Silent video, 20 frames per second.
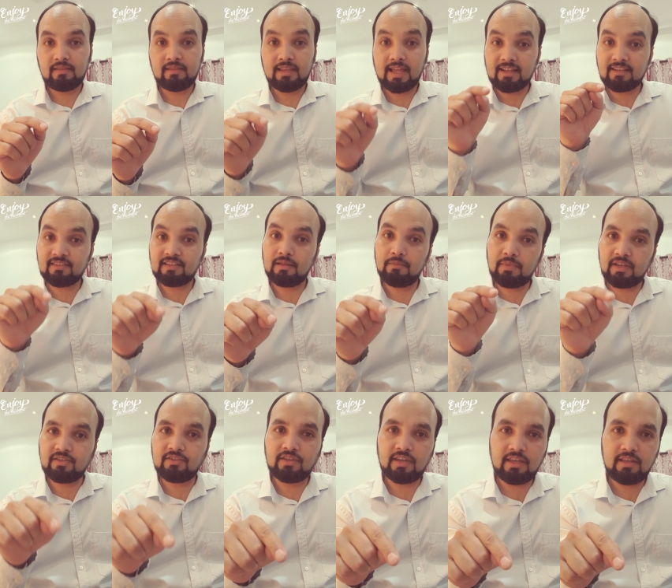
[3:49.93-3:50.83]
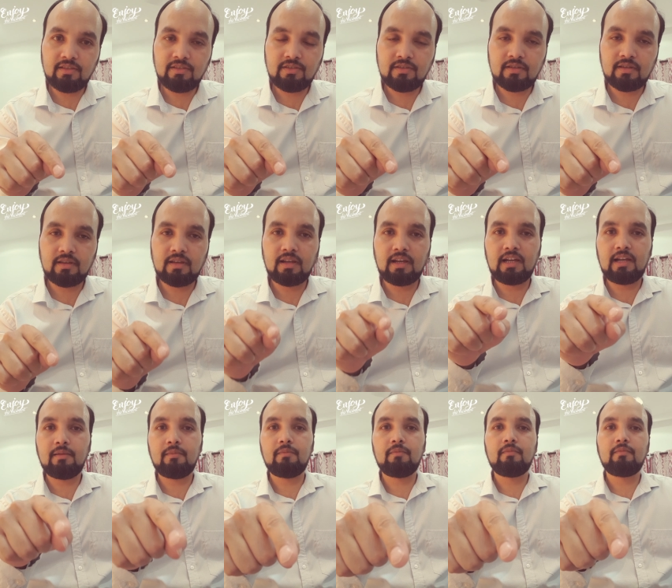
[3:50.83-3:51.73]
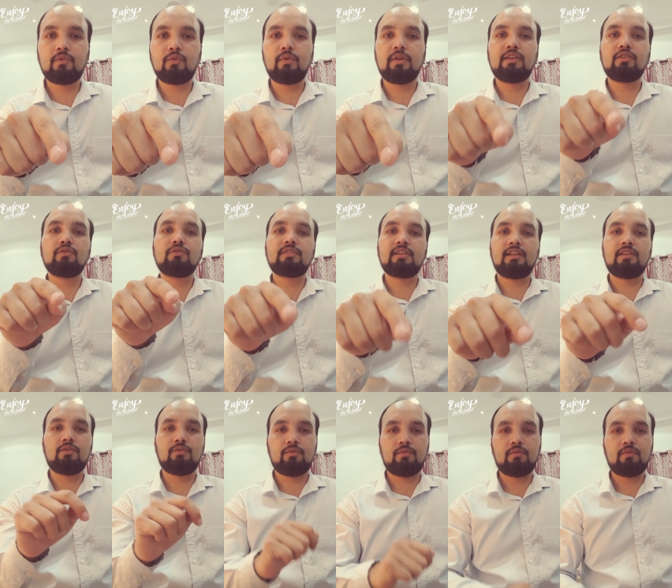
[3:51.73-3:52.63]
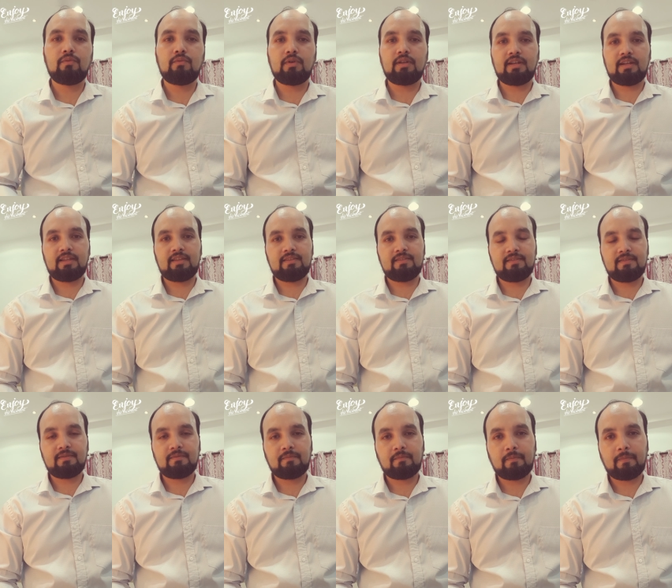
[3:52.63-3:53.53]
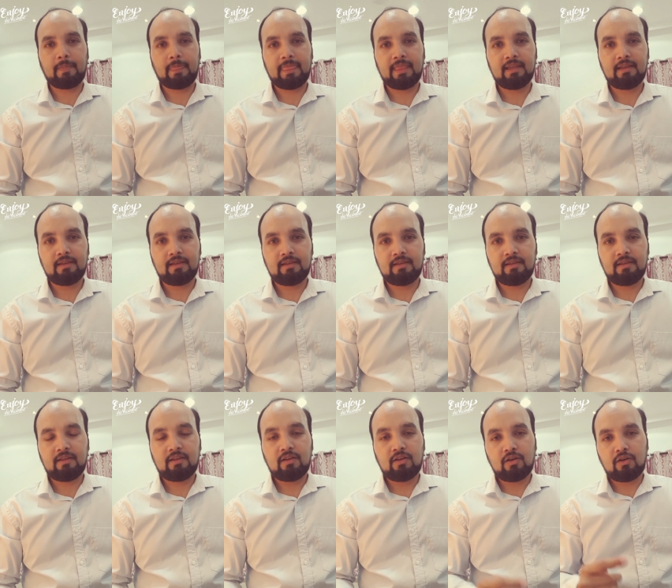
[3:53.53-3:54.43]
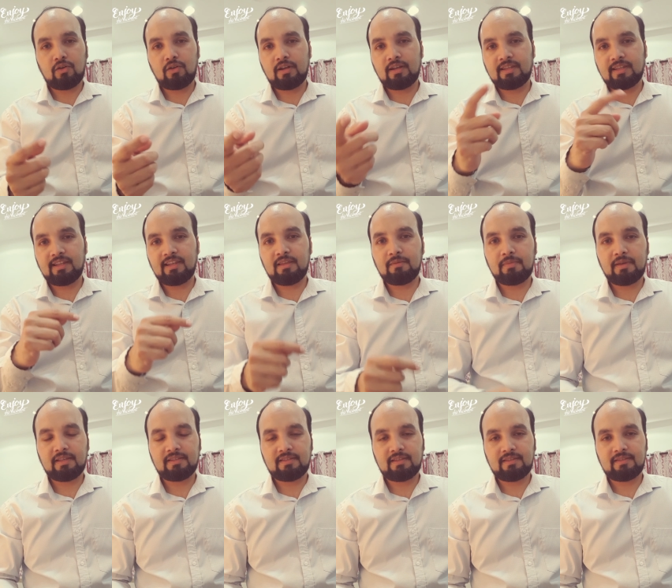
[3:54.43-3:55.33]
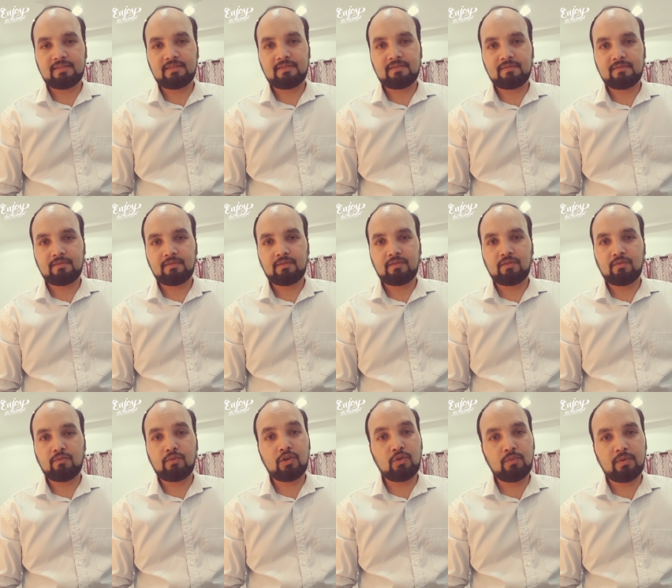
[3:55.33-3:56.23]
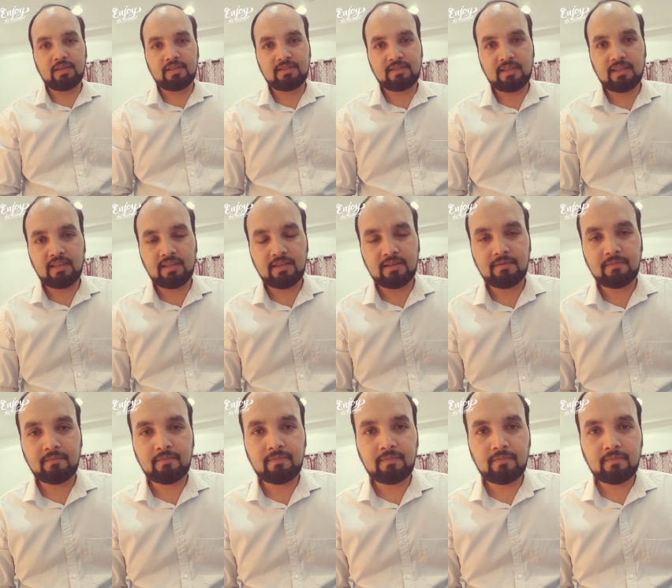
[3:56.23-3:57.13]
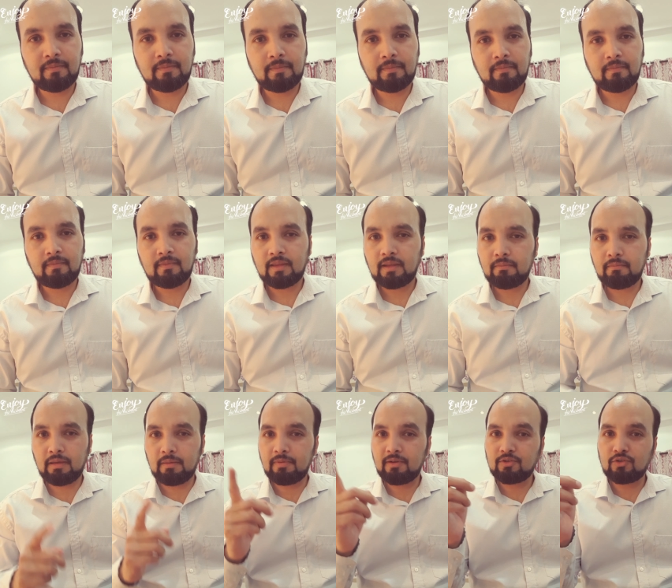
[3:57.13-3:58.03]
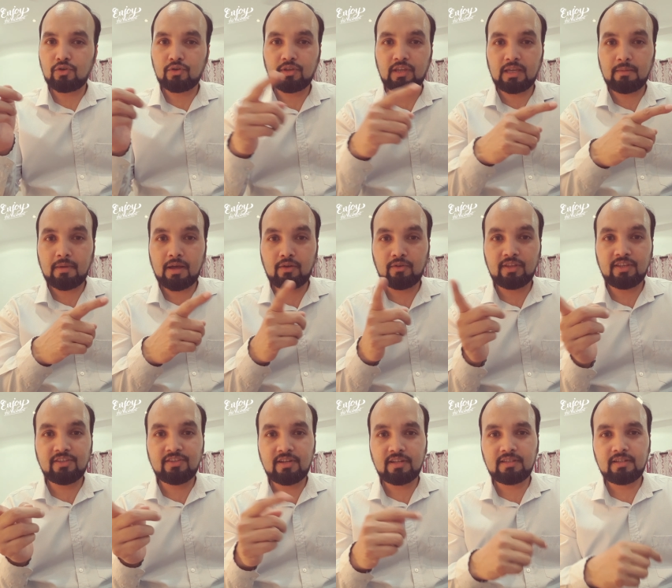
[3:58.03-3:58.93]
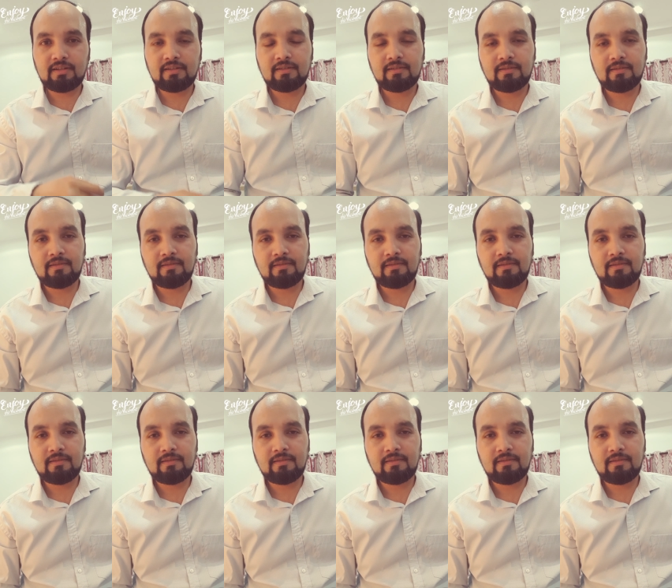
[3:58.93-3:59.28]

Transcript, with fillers: That's the big change. I'm going to tell you what it is. On a daily basis, what do we see? People talking about each other.